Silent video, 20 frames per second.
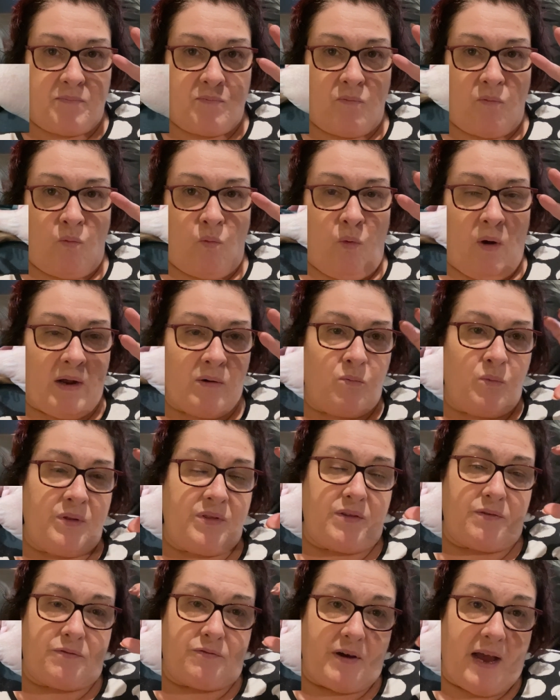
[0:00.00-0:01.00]
one with
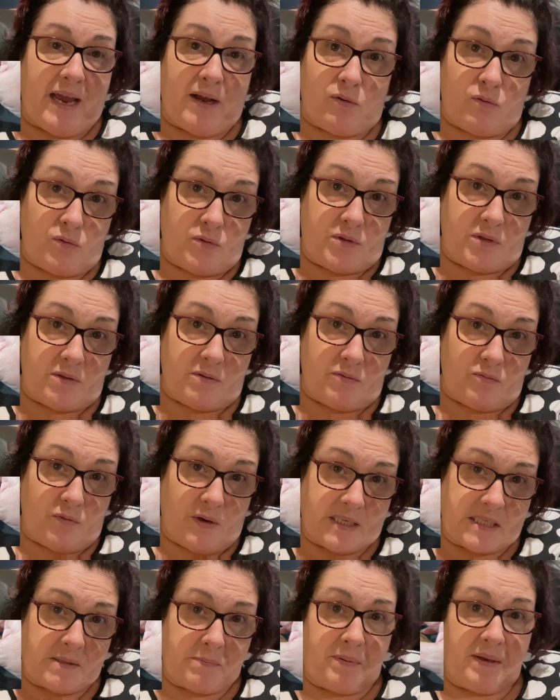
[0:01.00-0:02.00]
the failed
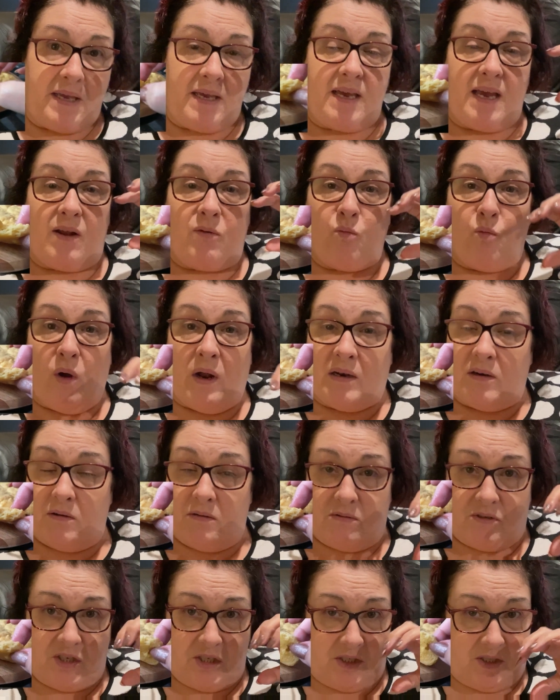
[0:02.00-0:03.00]
recipe and one
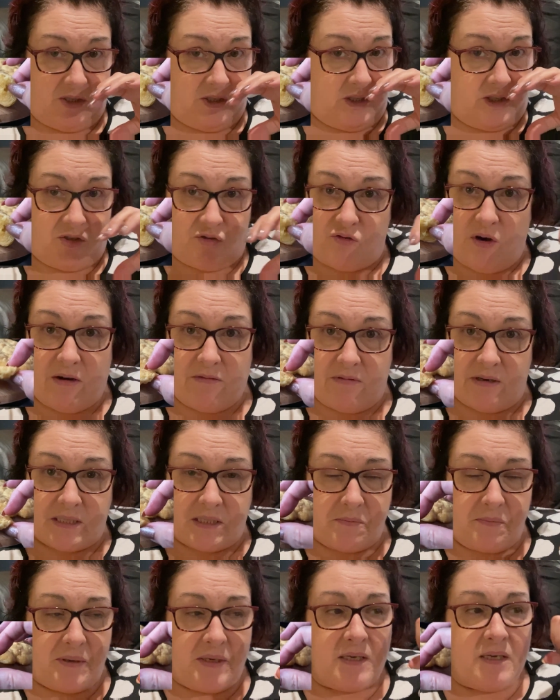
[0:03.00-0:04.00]
just a straight
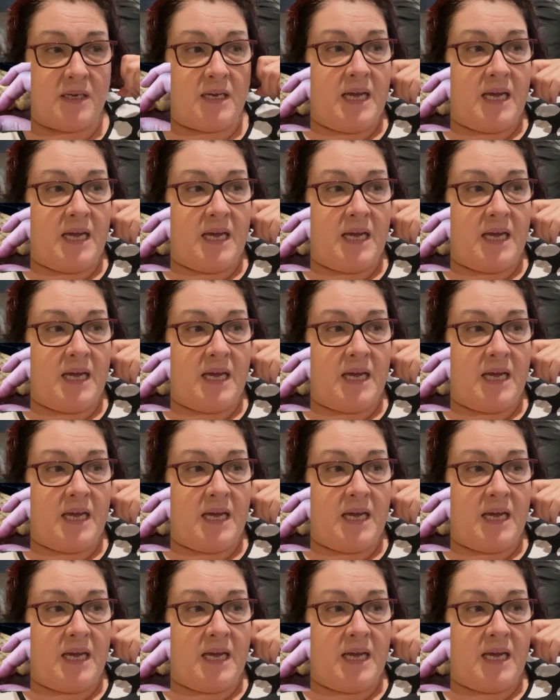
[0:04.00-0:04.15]
recipe,